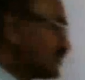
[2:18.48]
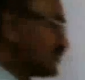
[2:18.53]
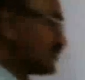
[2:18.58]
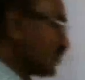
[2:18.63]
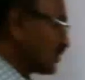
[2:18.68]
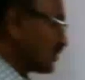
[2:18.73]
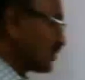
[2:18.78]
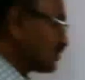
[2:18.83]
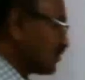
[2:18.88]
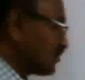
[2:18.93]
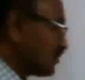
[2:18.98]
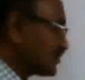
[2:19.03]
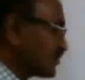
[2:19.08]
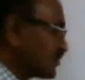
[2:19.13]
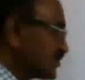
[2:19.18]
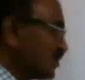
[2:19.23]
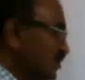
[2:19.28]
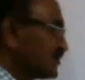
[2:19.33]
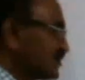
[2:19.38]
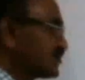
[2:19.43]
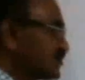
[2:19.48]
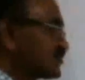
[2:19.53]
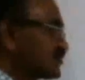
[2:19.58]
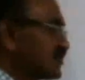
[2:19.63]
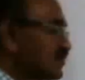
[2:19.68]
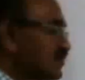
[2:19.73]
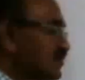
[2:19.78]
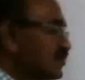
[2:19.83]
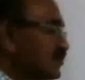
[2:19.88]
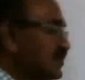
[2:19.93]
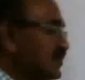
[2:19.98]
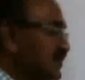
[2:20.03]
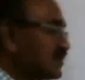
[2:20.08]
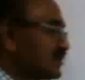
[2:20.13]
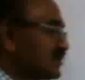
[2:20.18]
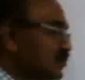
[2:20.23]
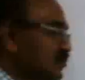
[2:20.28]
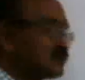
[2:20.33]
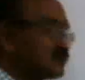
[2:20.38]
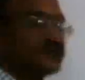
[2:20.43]
talked about solid to liquid,
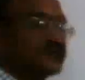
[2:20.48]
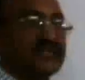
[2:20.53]
liquid to